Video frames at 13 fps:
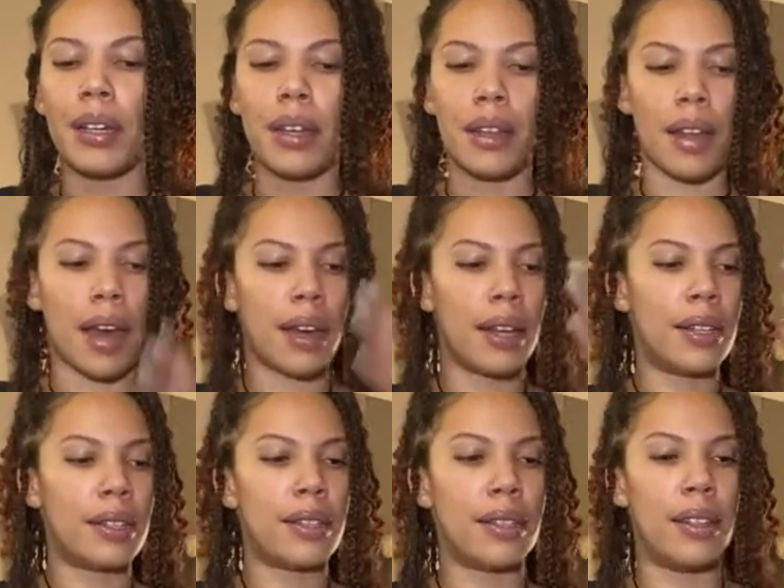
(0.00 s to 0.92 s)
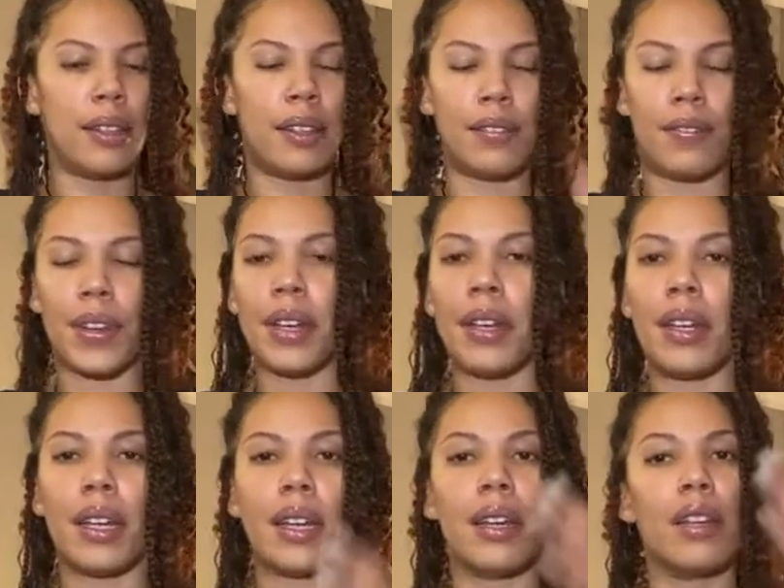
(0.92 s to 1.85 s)
That is
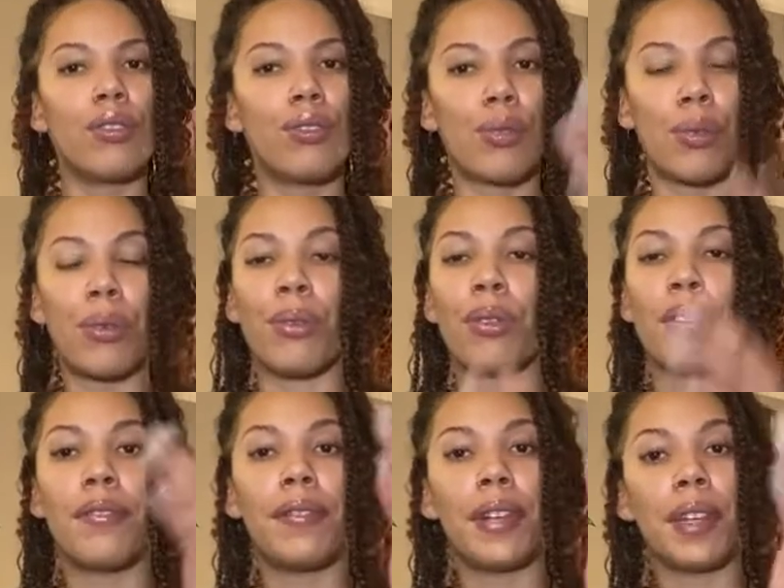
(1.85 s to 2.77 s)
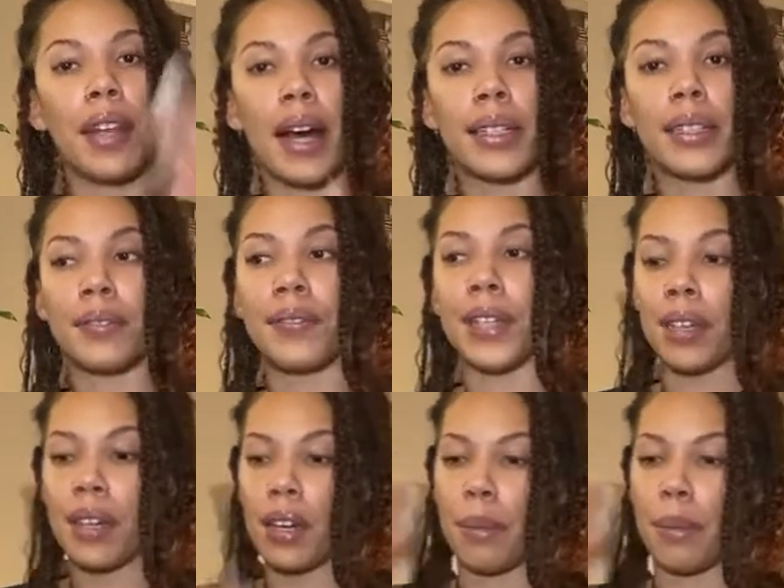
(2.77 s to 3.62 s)
divinity, truth, philosophy,